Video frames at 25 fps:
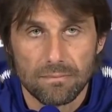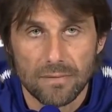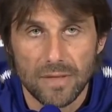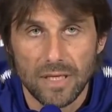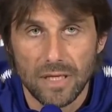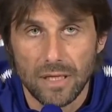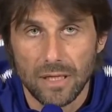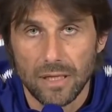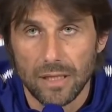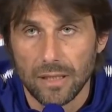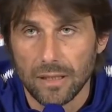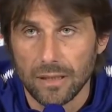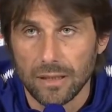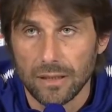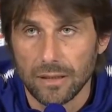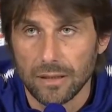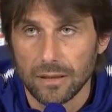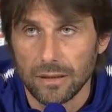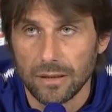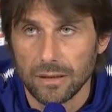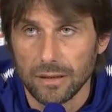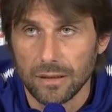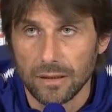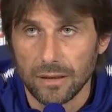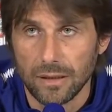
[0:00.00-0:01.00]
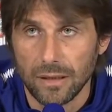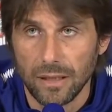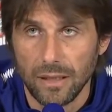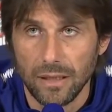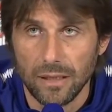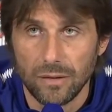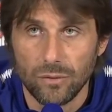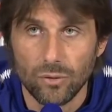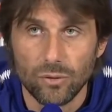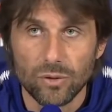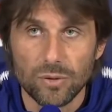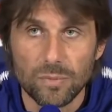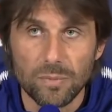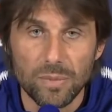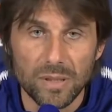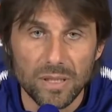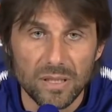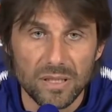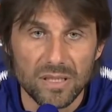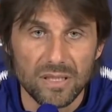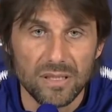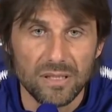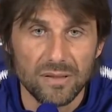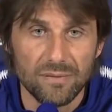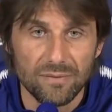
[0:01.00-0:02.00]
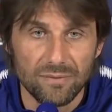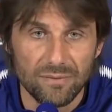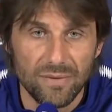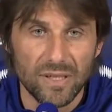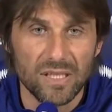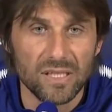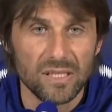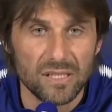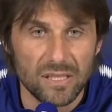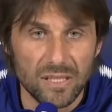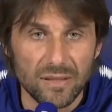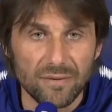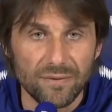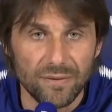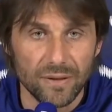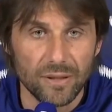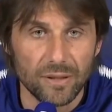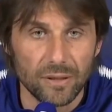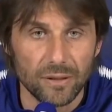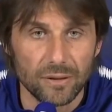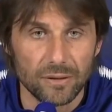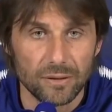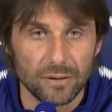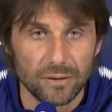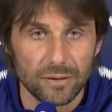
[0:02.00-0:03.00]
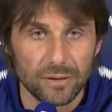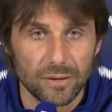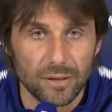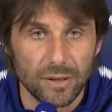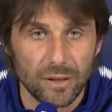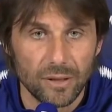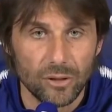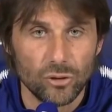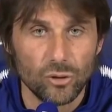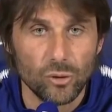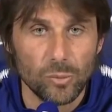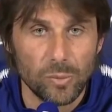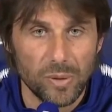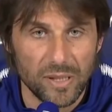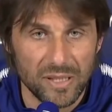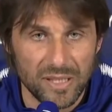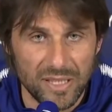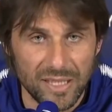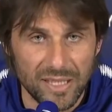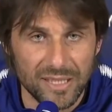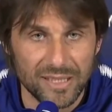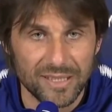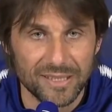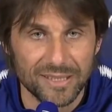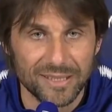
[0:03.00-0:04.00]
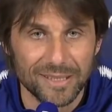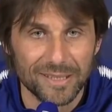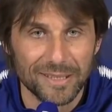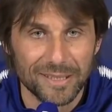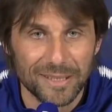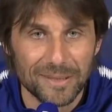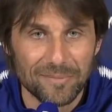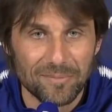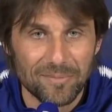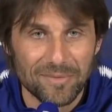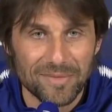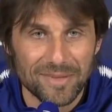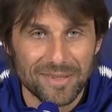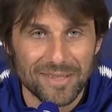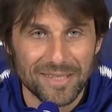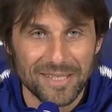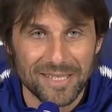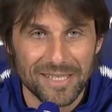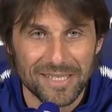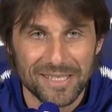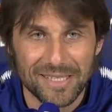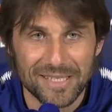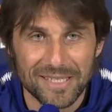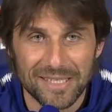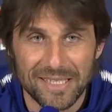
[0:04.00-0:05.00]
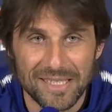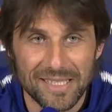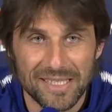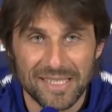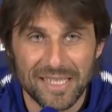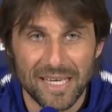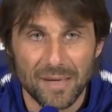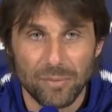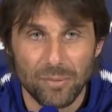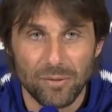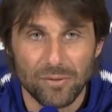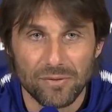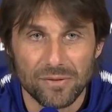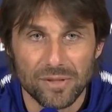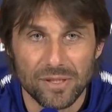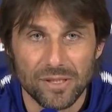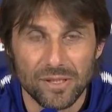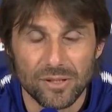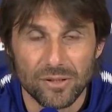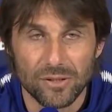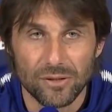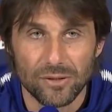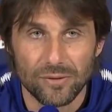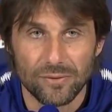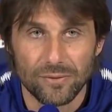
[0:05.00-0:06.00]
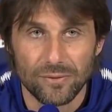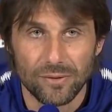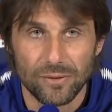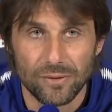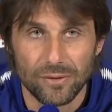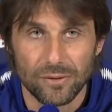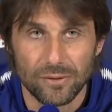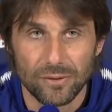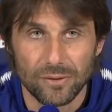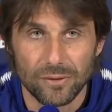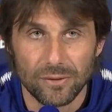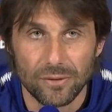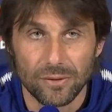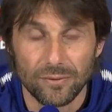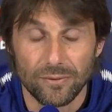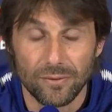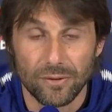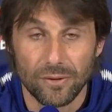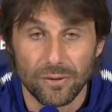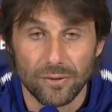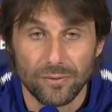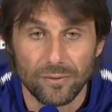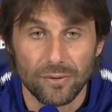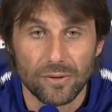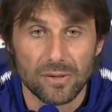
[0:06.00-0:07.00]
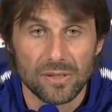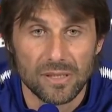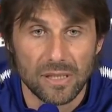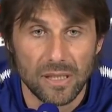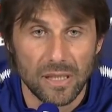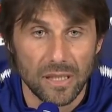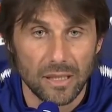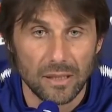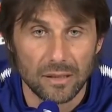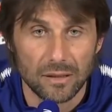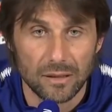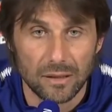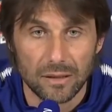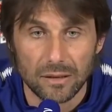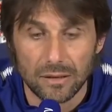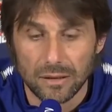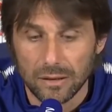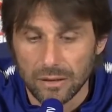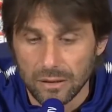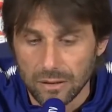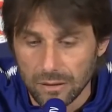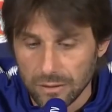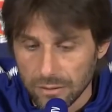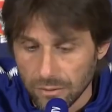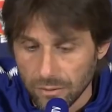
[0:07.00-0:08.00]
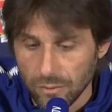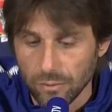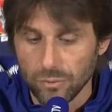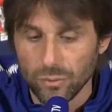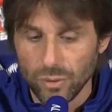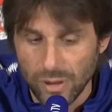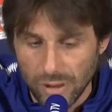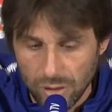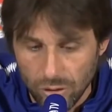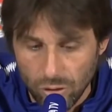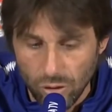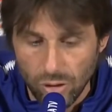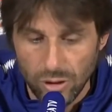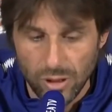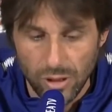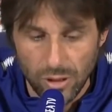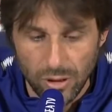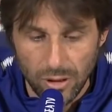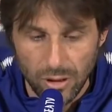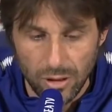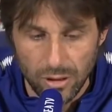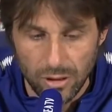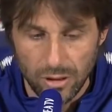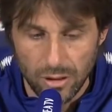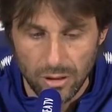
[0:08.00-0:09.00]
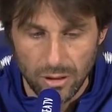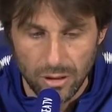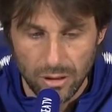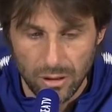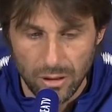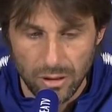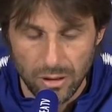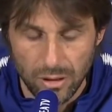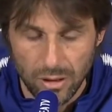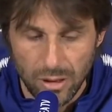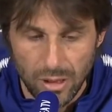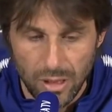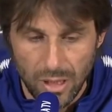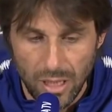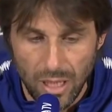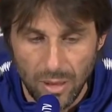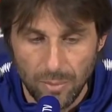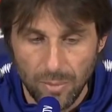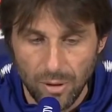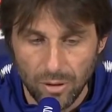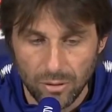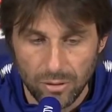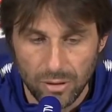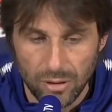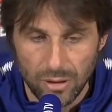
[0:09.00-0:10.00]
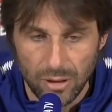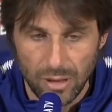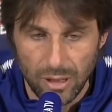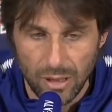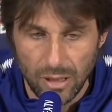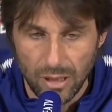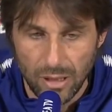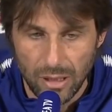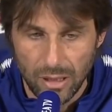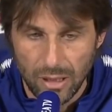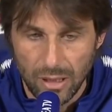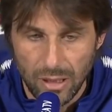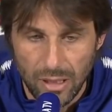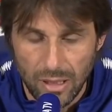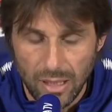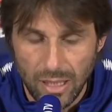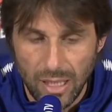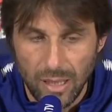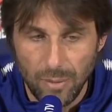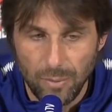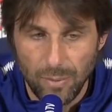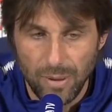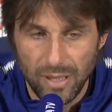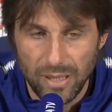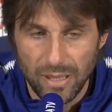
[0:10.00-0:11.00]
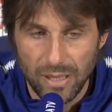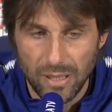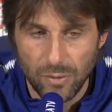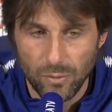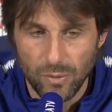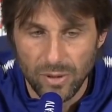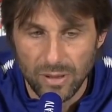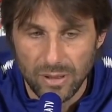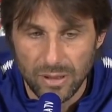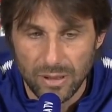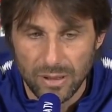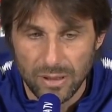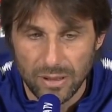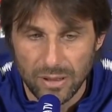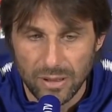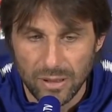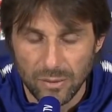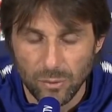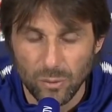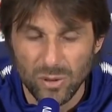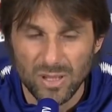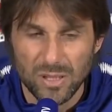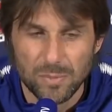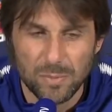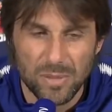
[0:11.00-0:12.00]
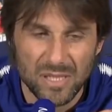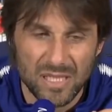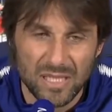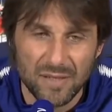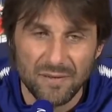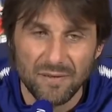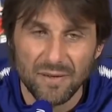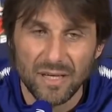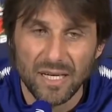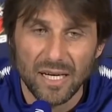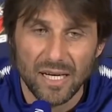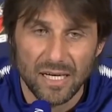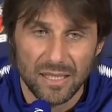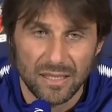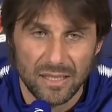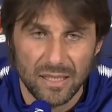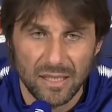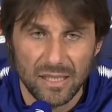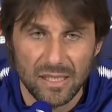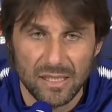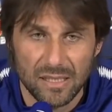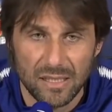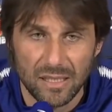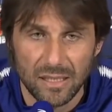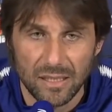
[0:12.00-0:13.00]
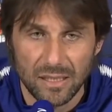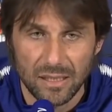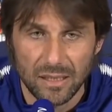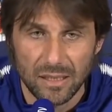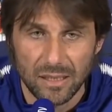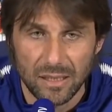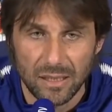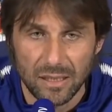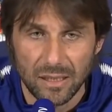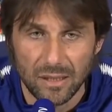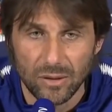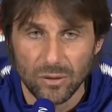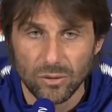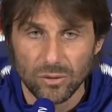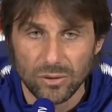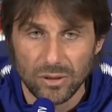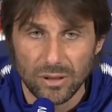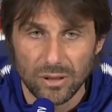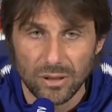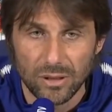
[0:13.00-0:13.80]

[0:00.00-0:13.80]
it would be very difficult to predict this type of season for Salah. And we are talking about a player with specific characteristic, good